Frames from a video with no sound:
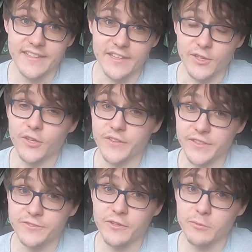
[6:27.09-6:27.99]
And a lot of
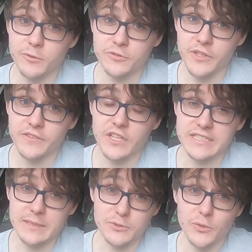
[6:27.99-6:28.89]
these front-wheel drive
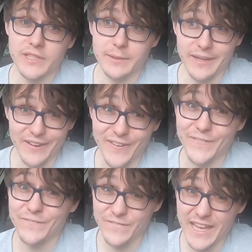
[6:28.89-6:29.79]
cars that I'm talking about are
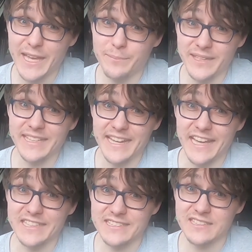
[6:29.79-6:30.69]
a fair bit
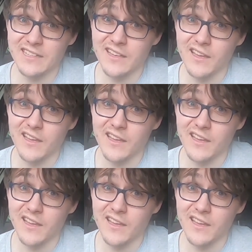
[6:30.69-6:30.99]
less.